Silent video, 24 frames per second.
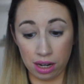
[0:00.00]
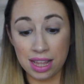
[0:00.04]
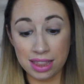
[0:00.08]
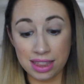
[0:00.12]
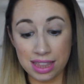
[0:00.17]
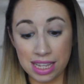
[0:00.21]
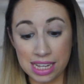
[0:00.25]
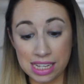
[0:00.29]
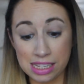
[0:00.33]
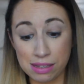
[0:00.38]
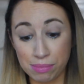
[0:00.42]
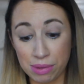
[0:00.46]

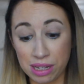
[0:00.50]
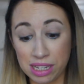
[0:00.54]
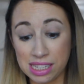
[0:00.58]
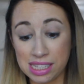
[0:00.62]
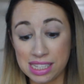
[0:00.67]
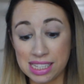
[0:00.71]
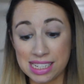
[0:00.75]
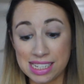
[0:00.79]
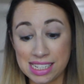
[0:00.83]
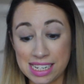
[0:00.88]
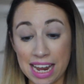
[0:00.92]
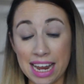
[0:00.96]
These mints
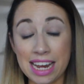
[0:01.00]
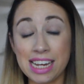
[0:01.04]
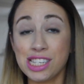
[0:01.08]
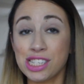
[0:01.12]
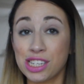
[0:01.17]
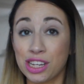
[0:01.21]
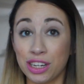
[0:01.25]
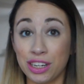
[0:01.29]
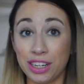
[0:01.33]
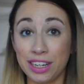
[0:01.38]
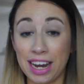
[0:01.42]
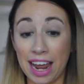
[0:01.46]
taste
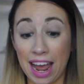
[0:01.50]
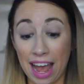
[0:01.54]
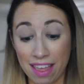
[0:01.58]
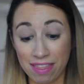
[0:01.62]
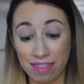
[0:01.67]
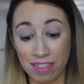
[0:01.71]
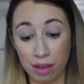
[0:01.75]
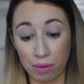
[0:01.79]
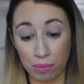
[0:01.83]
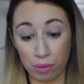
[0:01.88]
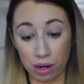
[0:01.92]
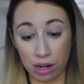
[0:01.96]
good and
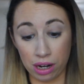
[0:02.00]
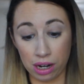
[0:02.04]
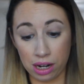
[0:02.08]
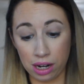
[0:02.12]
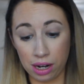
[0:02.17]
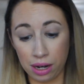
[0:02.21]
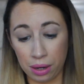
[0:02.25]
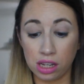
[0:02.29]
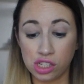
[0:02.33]
they work.